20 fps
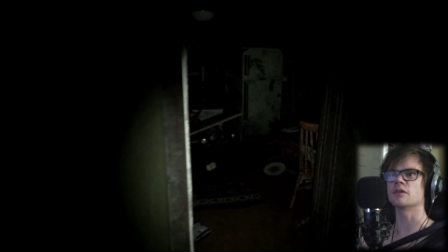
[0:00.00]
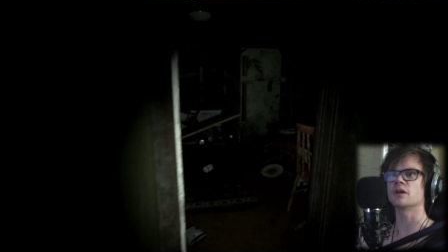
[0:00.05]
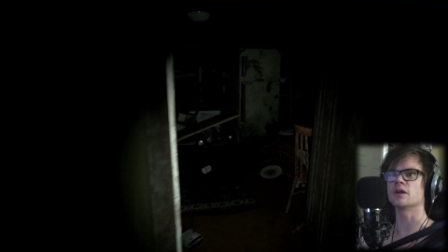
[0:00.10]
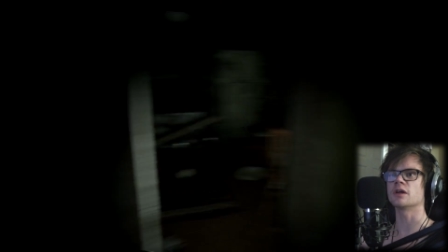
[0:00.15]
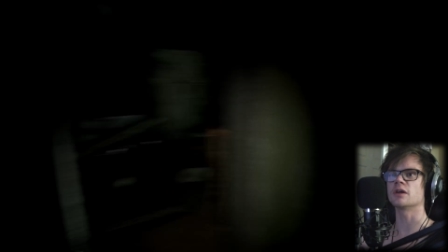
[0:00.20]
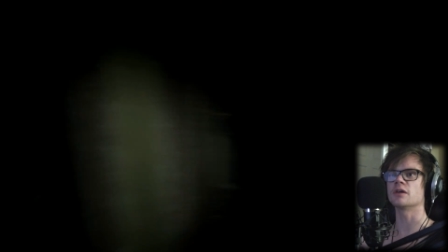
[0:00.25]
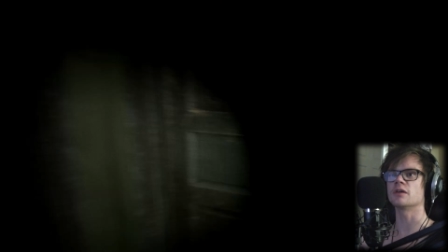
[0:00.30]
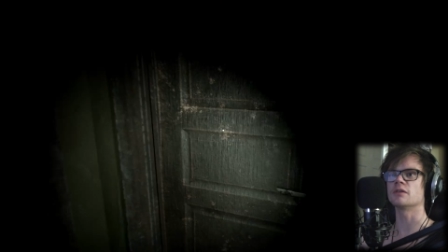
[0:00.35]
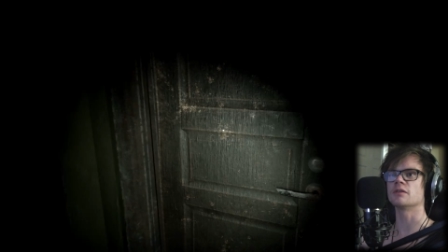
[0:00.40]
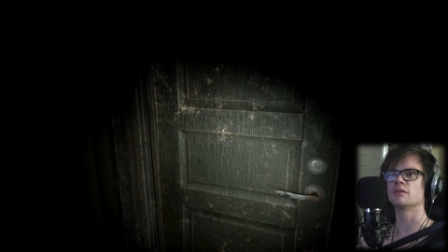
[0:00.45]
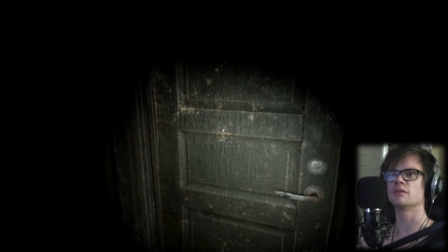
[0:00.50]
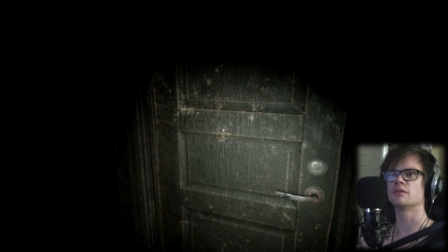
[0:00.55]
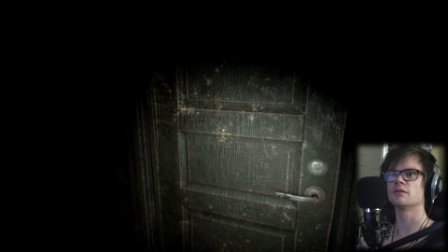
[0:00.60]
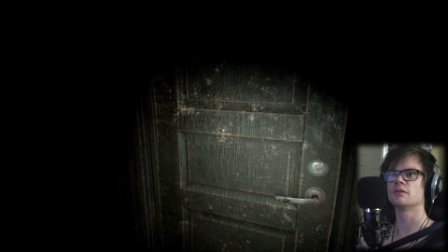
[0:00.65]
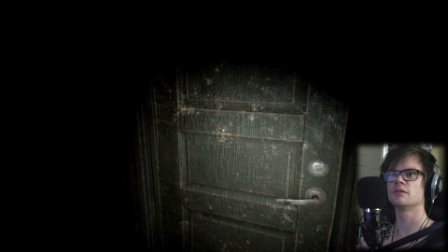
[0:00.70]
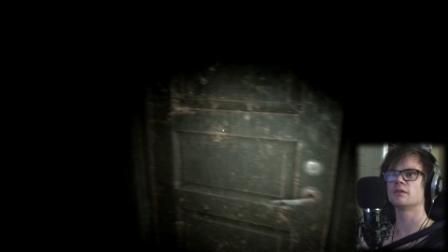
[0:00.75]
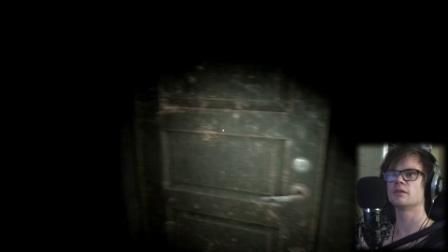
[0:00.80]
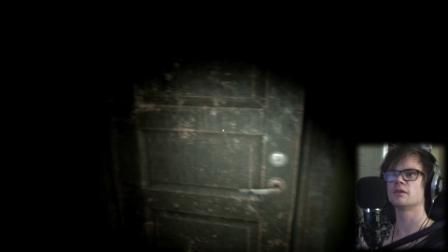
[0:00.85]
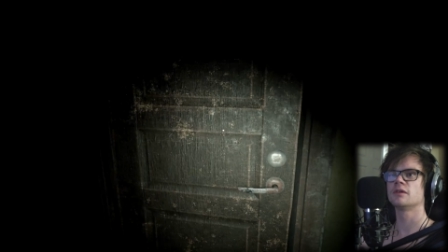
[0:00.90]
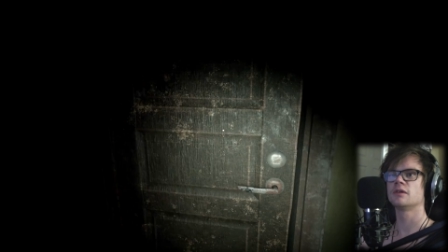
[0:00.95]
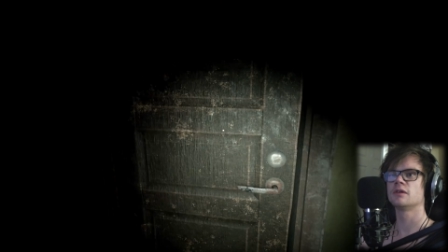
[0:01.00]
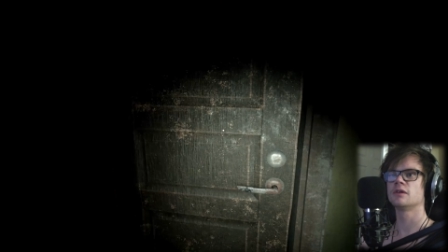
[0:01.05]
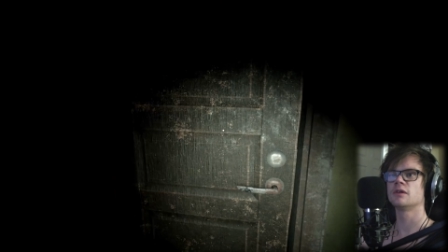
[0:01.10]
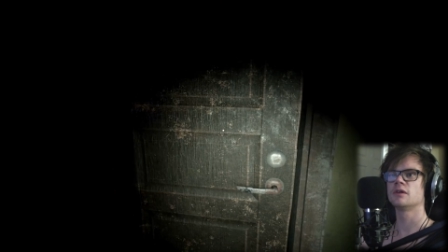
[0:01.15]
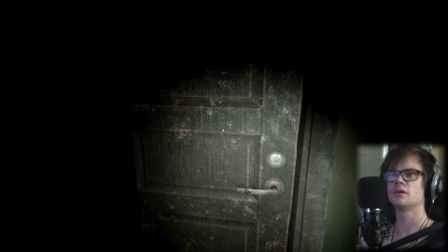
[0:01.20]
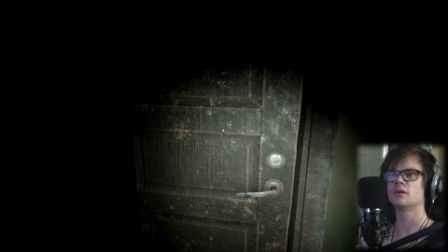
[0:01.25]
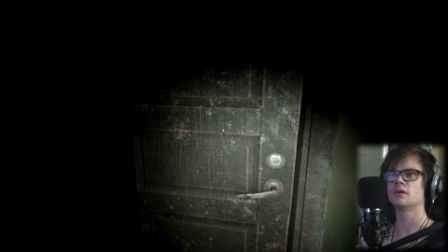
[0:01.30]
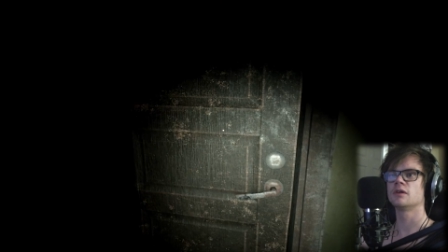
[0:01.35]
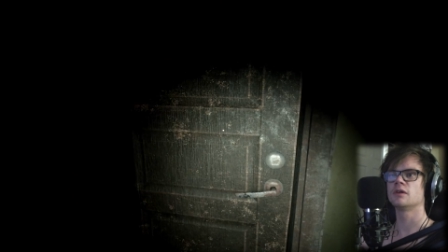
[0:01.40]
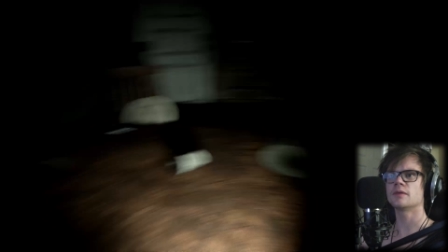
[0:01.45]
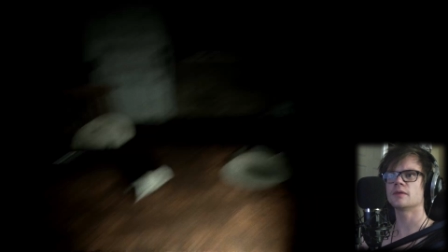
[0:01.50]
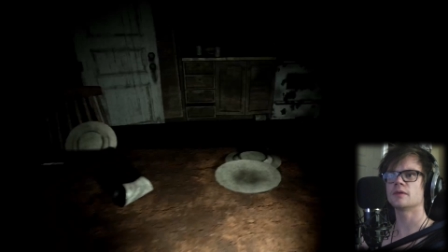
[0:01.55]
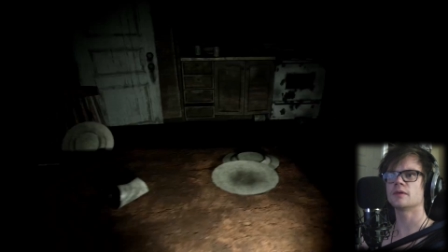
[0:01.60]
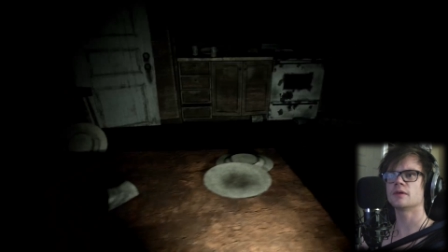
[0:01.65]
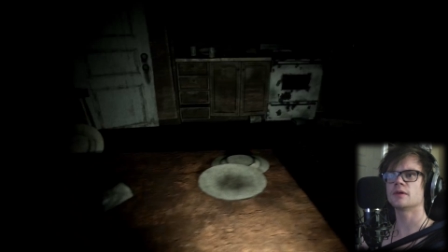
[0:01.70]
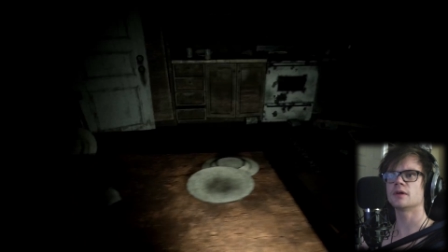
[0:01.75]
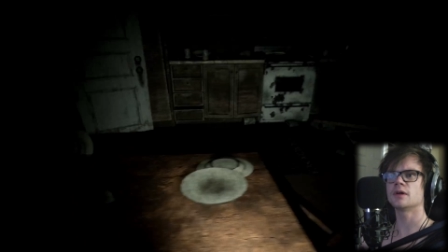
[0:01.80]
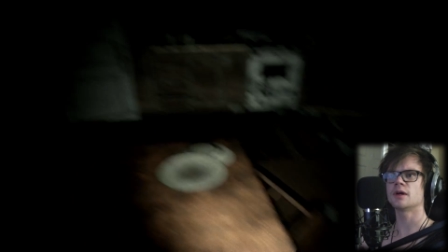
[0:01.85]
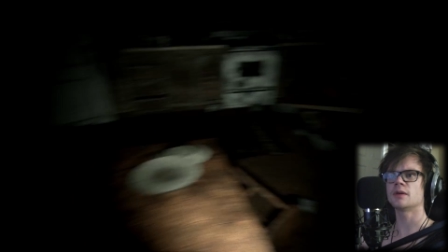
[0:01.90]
Hang on.